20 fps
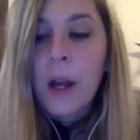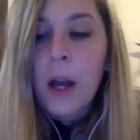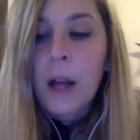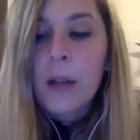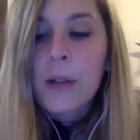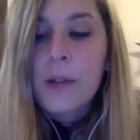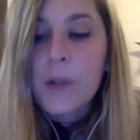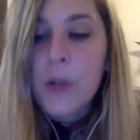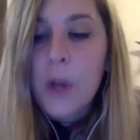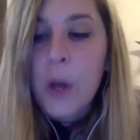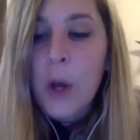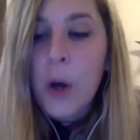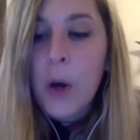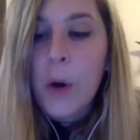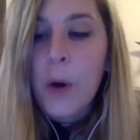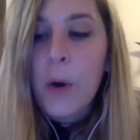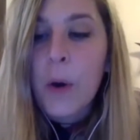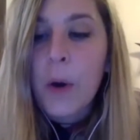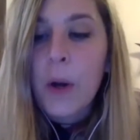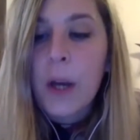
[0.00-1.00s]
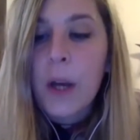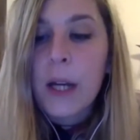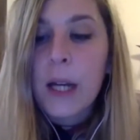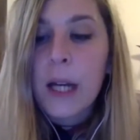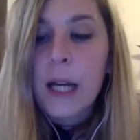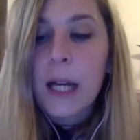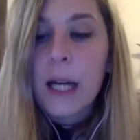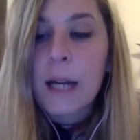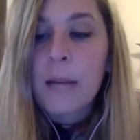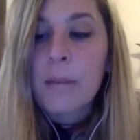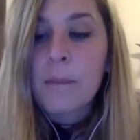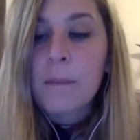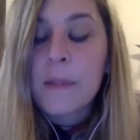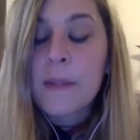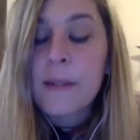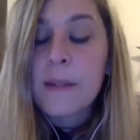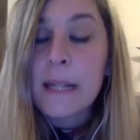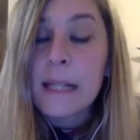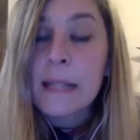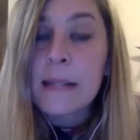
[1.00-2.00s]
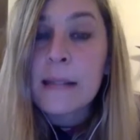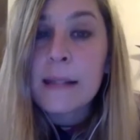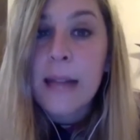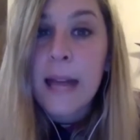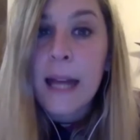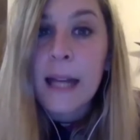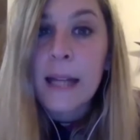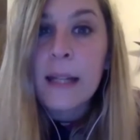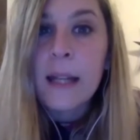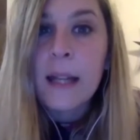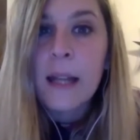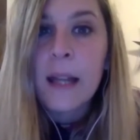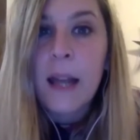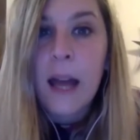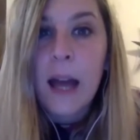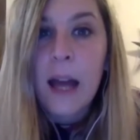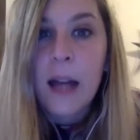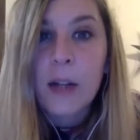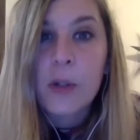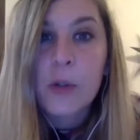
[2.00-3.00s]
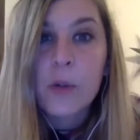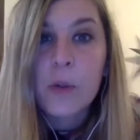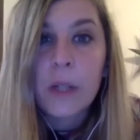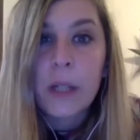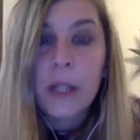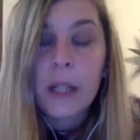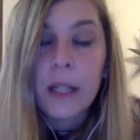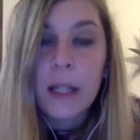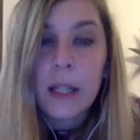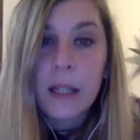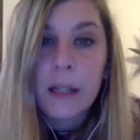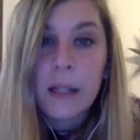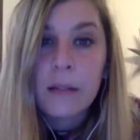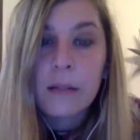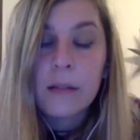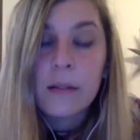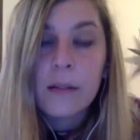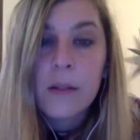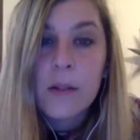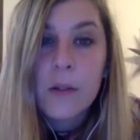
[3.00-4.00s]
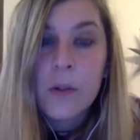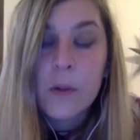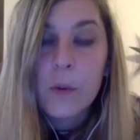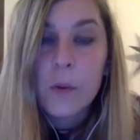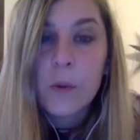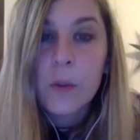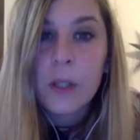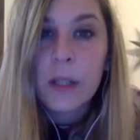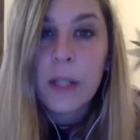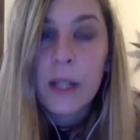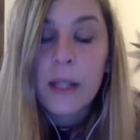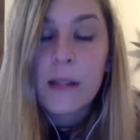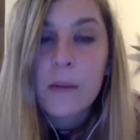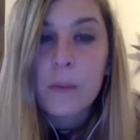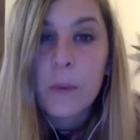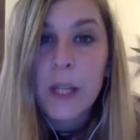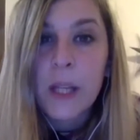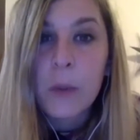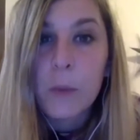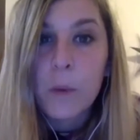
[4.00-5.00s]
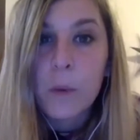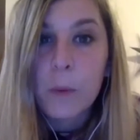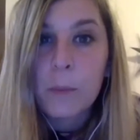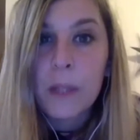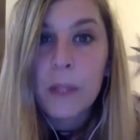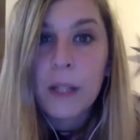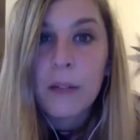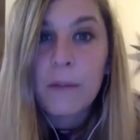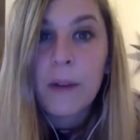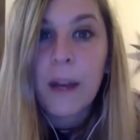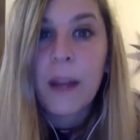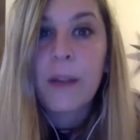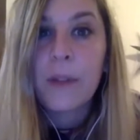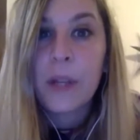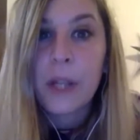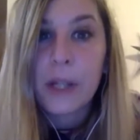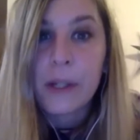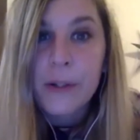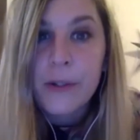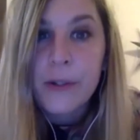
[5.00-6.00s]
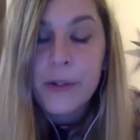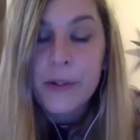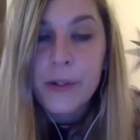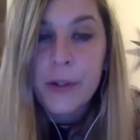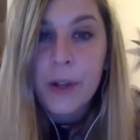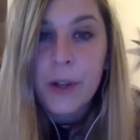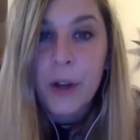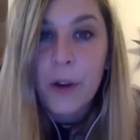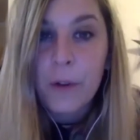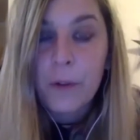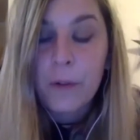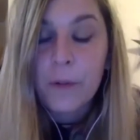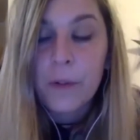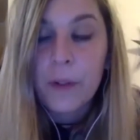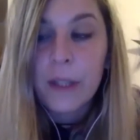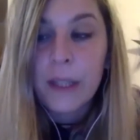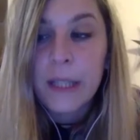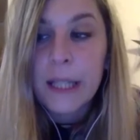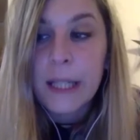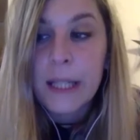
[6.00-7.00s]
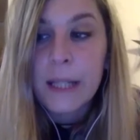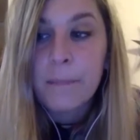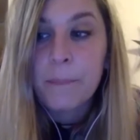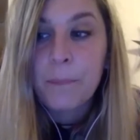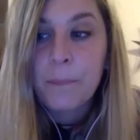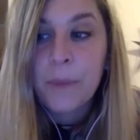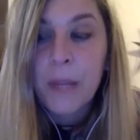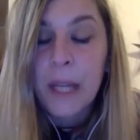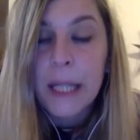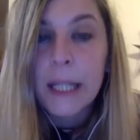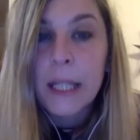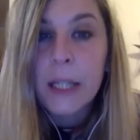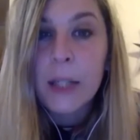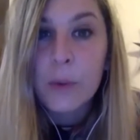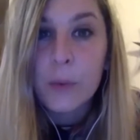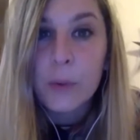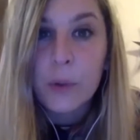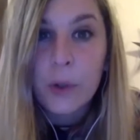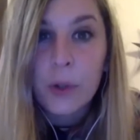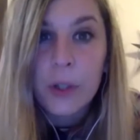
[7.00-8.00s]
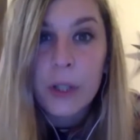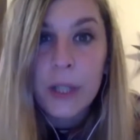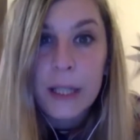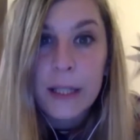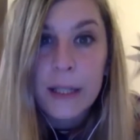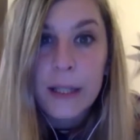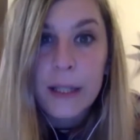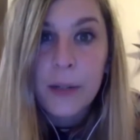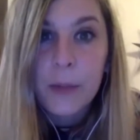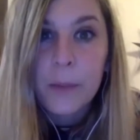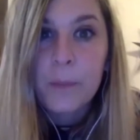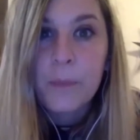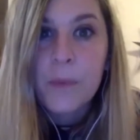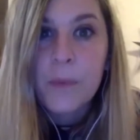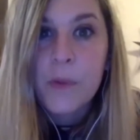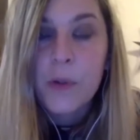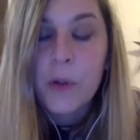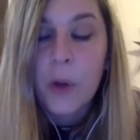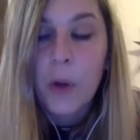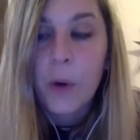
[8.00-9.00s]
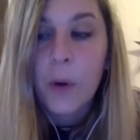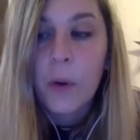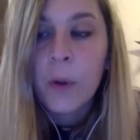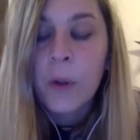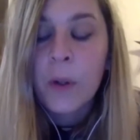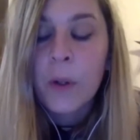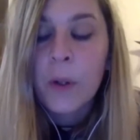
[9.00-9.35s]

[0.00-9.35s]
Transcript: So since then, actually soon, next week, will be 5 years of the EU-Turkey deal. So